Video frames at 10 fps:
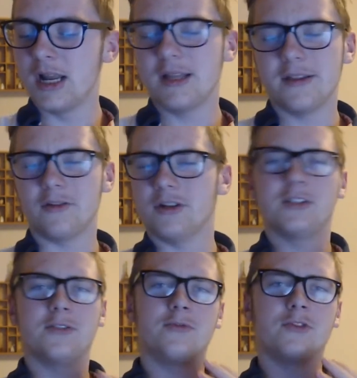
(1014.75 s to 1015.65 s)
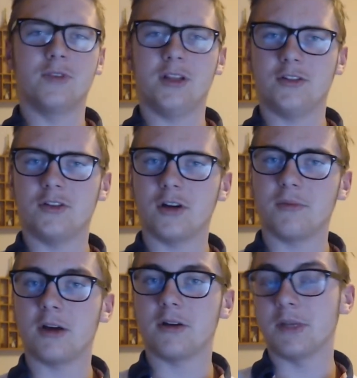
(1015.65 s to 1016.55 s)
there is to really talk
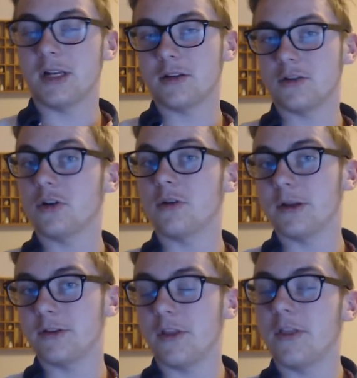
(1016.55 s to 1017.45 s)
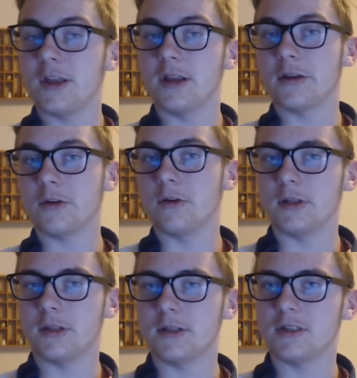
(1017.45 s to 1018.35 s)
about i mean i can talk about the thing occurring
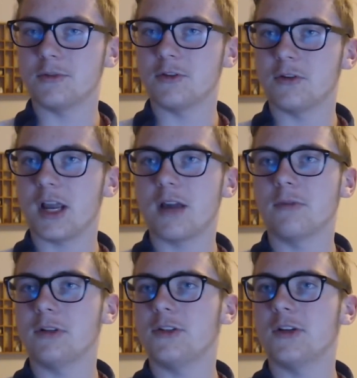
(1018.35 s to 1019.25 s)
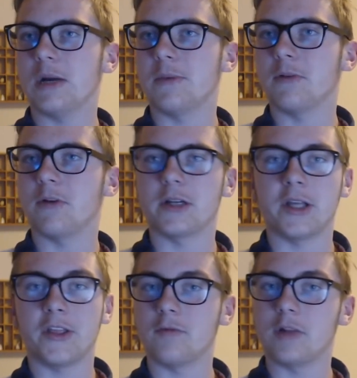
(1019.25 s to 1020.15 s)
in this episode i can't really talk about what i
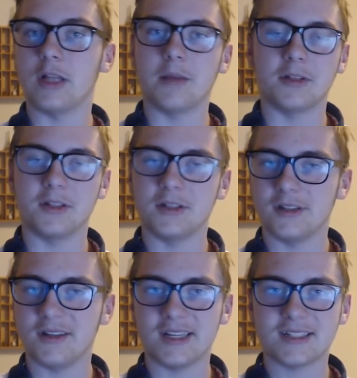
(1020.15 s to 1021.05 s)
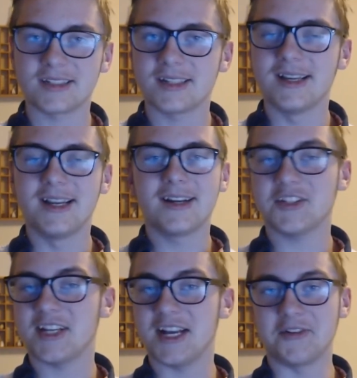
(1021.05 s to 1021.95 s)
think will happen in the next because
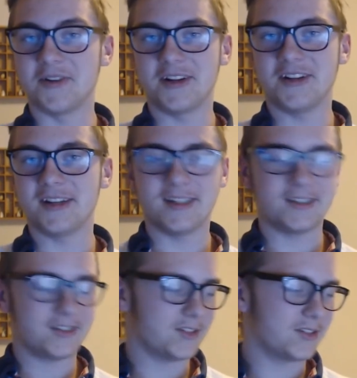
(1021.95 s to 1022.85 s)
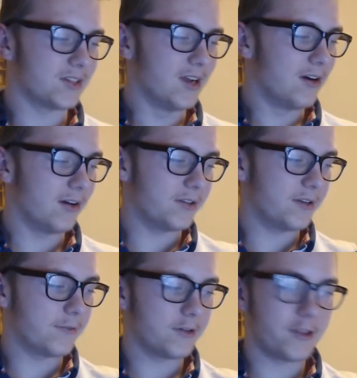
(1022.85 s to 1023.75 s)
i got no idea it's just all
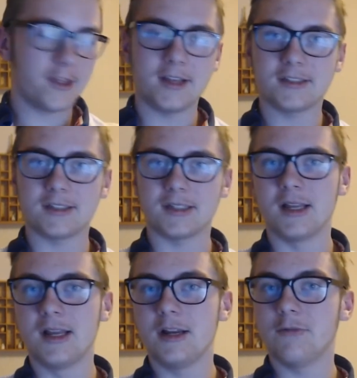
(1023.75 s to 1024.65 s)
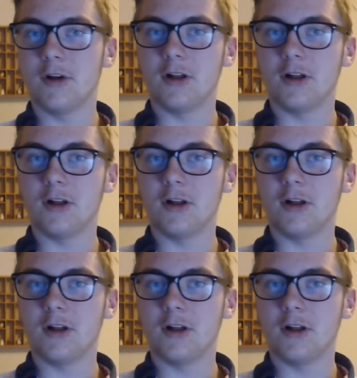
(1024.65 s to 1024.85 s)
different things and we all